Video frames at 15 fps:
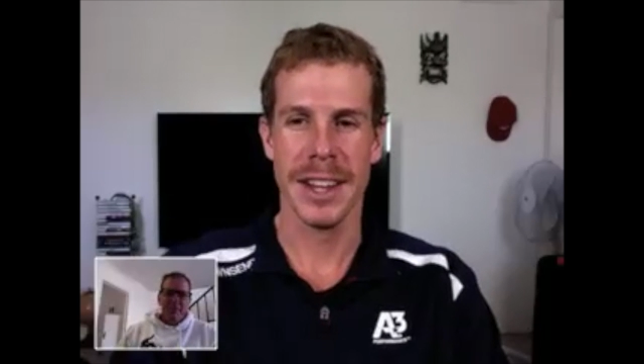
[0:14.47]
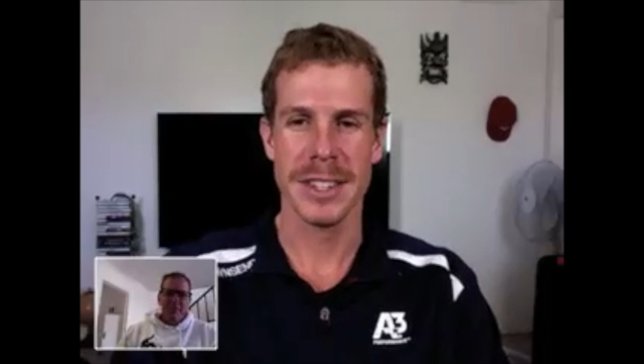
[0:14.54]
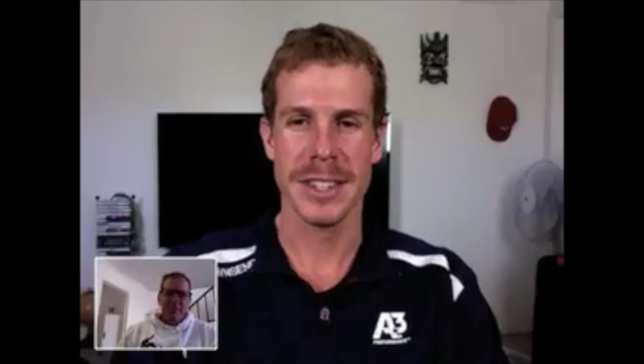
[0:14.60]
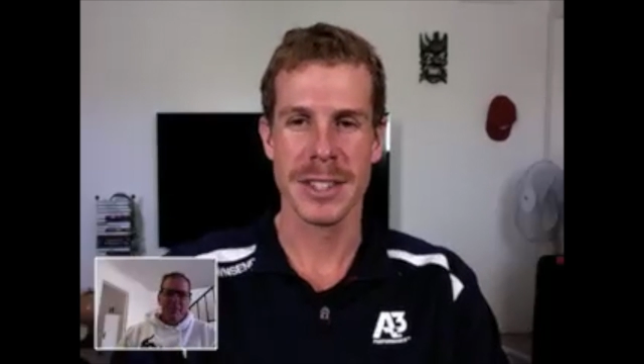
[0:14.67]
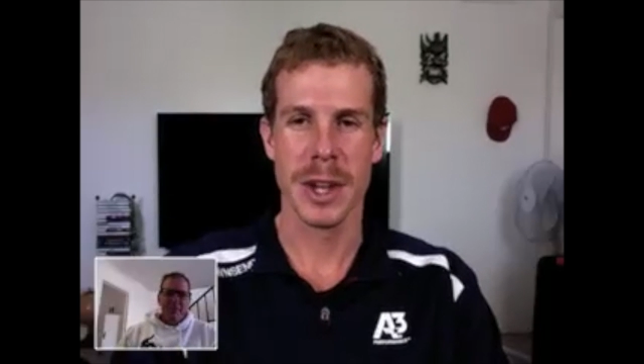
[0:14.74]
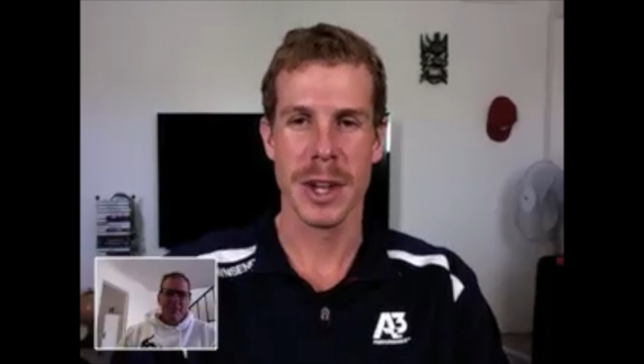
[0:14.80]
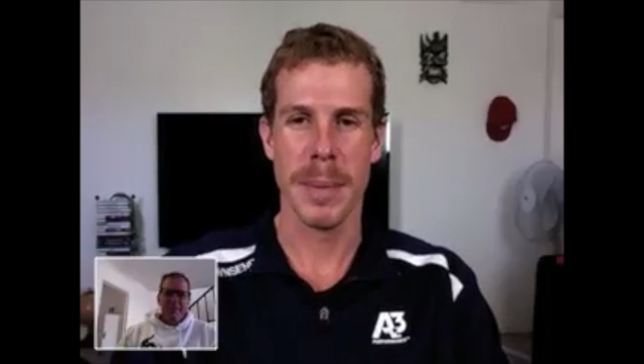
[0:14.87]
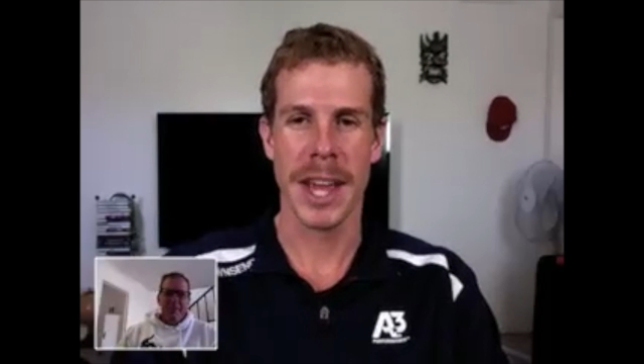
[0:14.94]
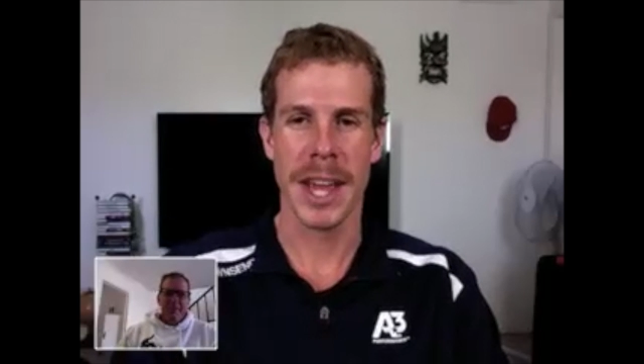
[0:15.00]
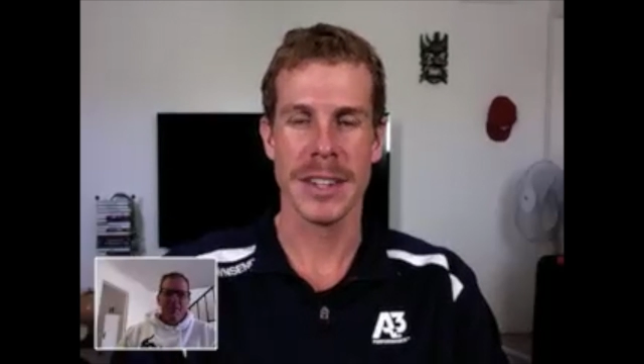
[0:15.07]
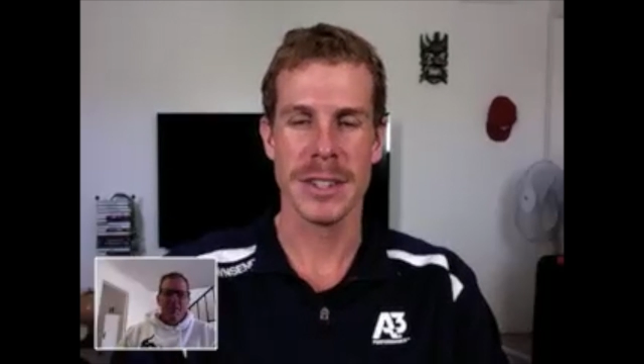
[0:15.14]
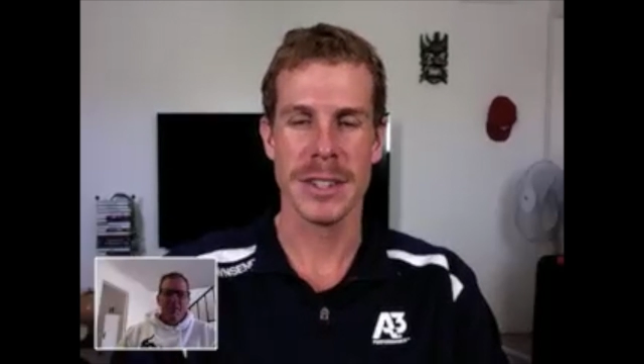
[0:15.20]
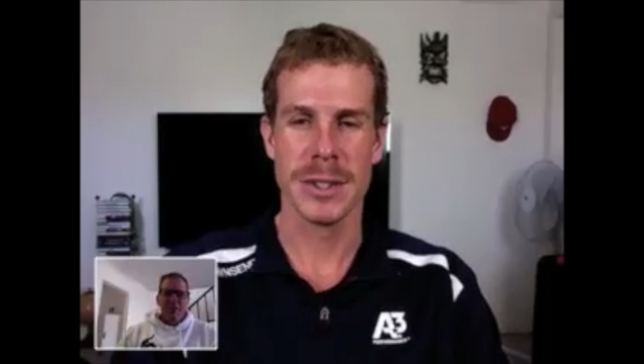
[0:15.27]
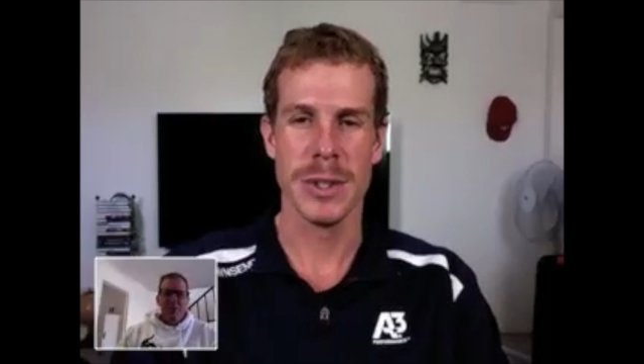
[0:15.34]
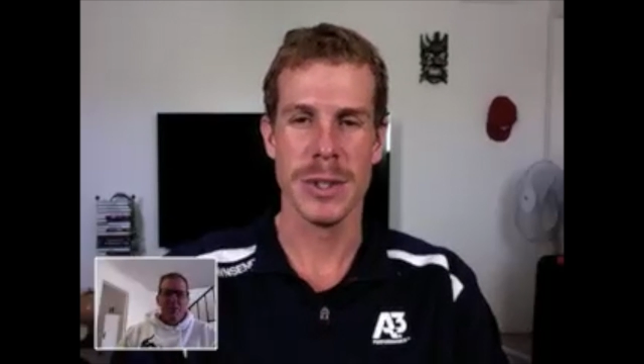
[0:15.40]
Just got back
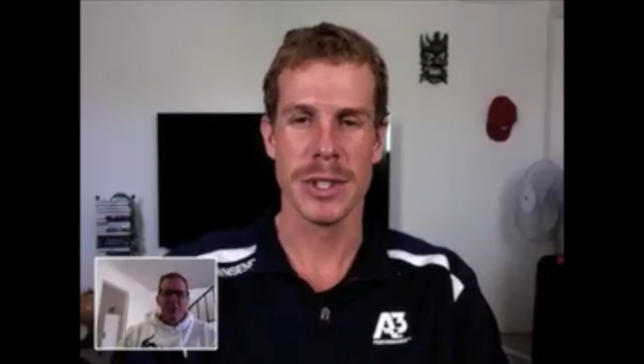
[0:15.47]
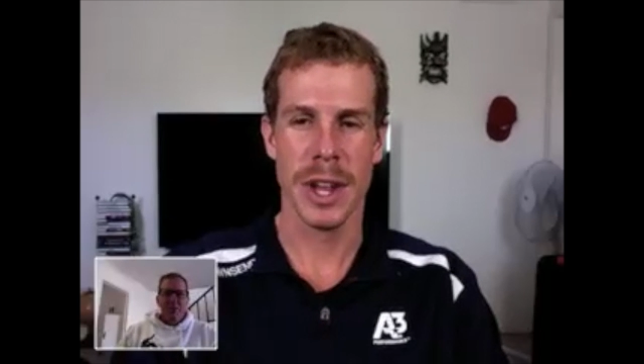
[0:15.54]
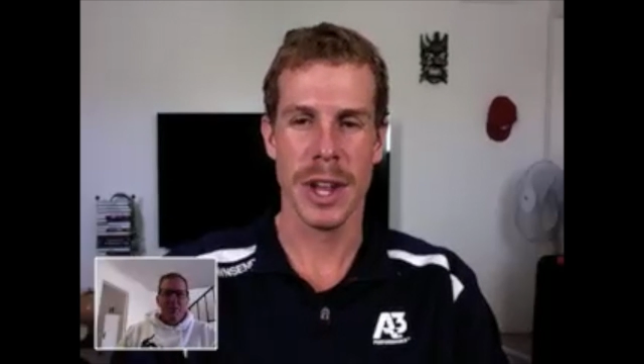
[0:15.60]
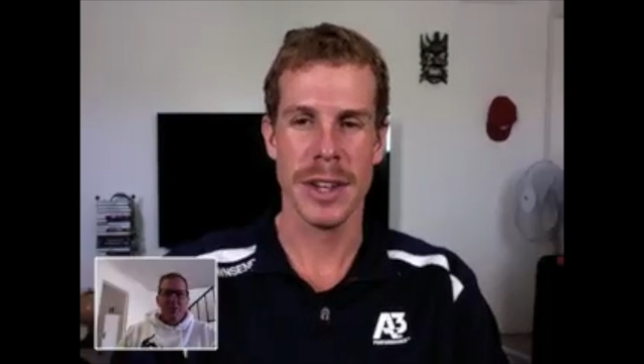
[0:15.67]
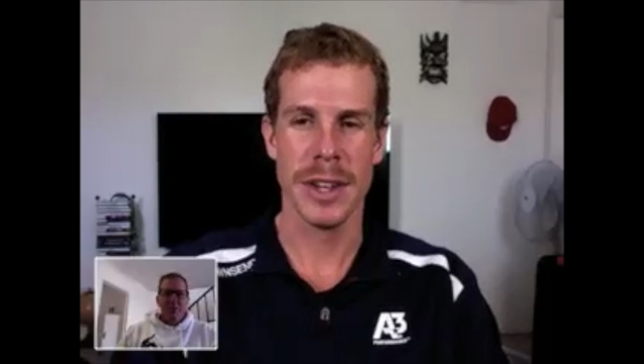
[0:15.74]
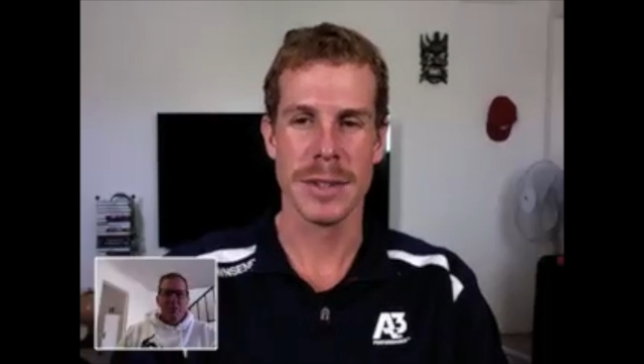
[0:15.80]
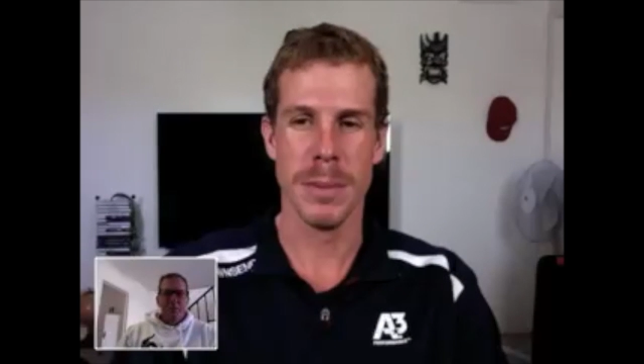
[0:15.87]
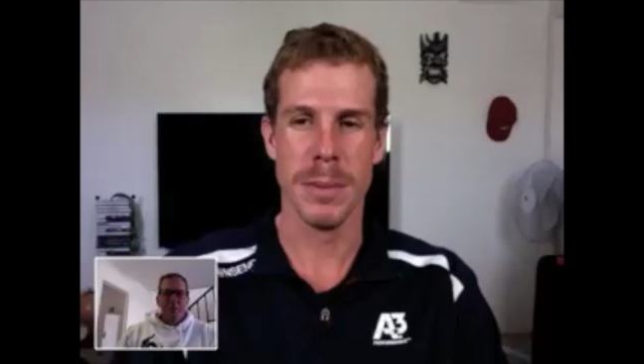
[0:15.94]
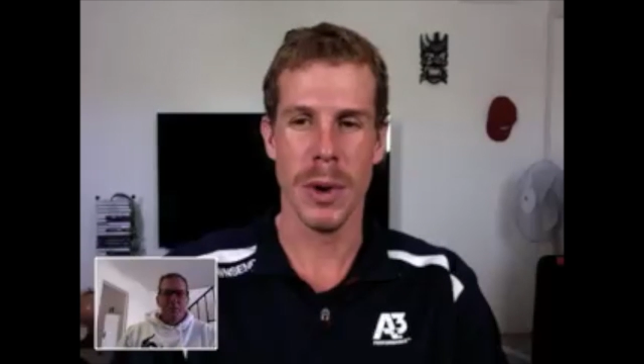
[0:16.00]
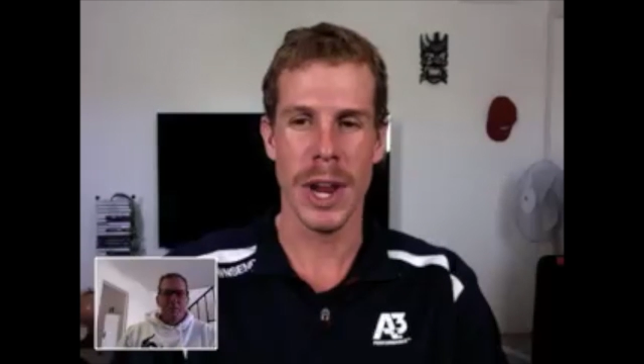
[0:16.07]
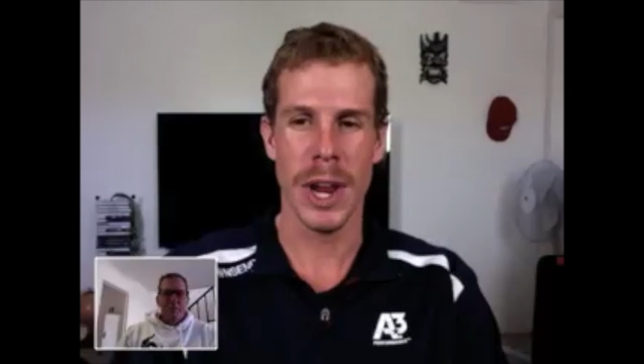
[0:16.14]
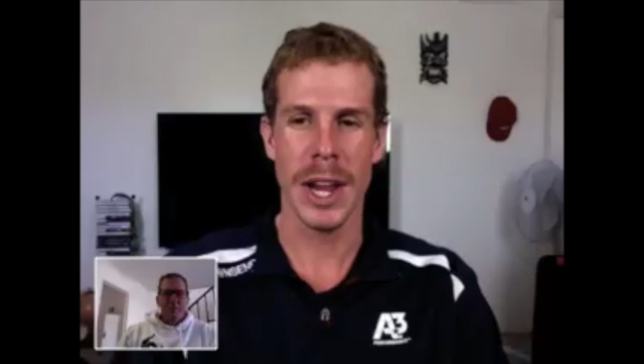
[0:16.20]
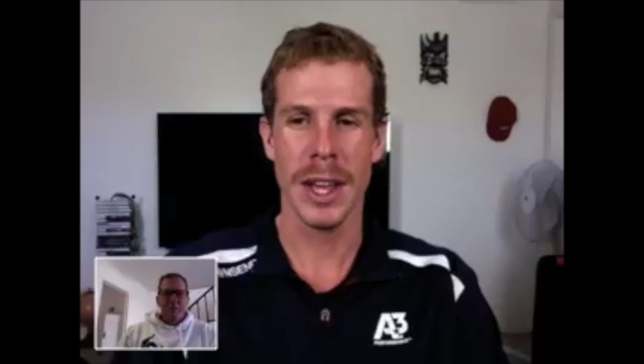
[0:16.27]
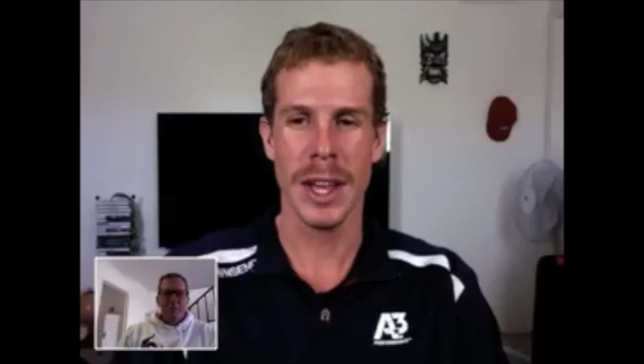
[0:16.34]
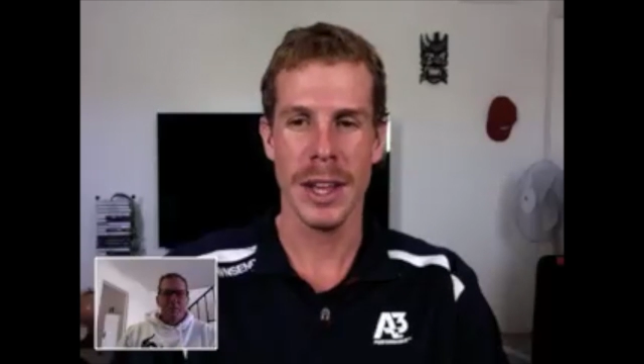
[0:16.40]
into Tucson this
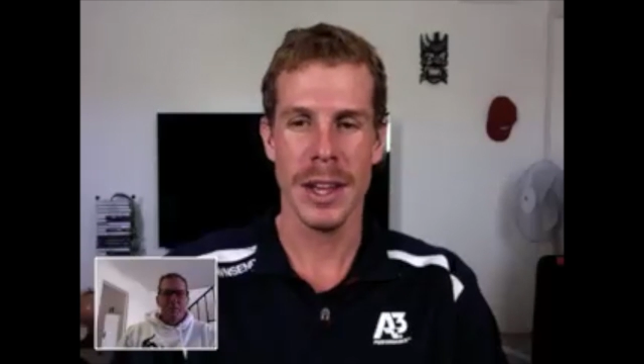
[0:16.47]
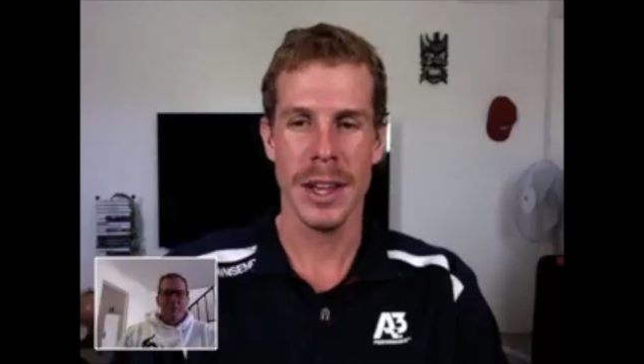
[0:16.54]
morning.